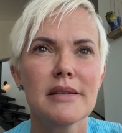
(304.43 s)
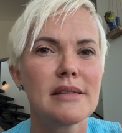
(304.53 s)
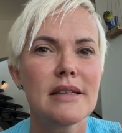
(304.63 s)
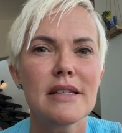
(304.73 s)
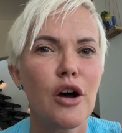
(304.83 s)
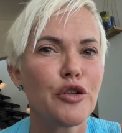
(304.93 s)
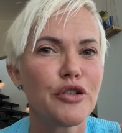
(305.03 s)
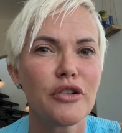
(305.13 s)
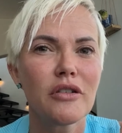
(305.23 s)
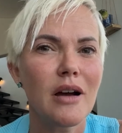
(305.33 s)
detailed,
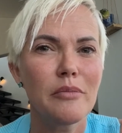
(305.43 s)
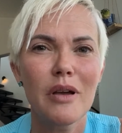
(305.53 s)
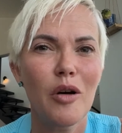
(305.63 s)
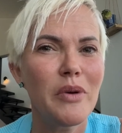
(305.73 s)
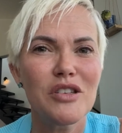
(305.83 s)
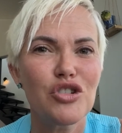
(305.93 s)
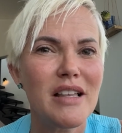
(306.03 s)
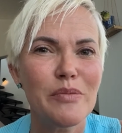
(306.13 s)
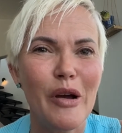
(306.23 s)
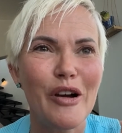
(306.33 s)
or I'll be as
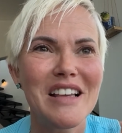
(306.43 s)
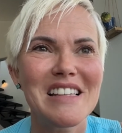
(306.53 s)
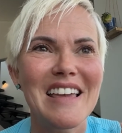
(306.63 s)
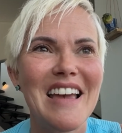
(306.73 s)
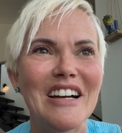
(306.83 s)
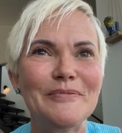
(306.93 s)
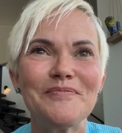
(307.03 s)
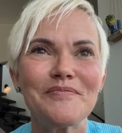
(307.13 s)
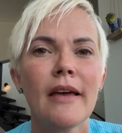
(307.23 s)
transparent as I can.